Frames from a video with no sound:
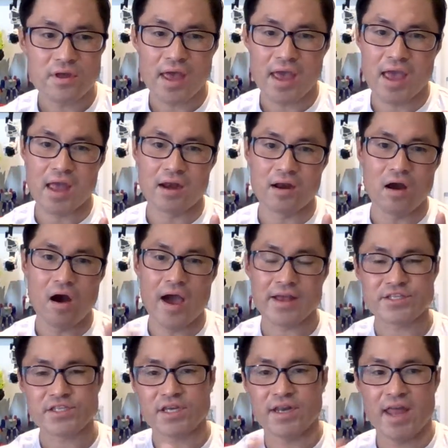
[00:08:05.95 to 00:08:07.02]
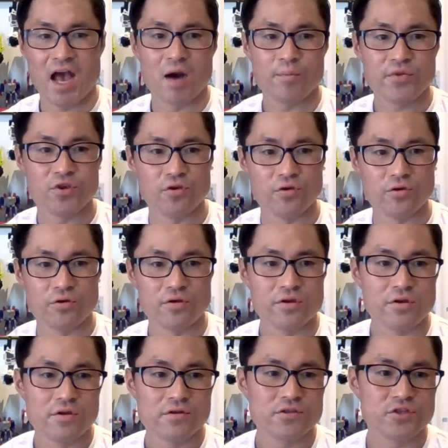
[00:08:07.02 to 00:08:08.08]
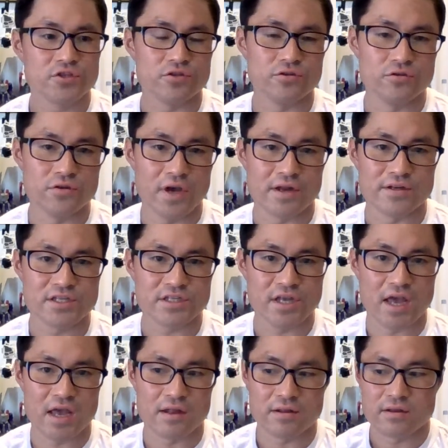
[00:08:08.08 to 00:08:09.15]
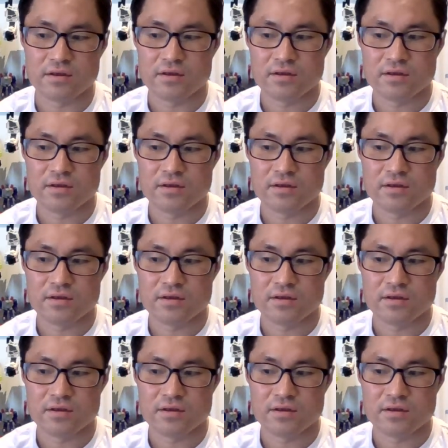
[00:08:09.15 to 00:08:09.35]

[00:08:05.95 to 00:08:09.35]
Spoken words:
and ICE can help you to understand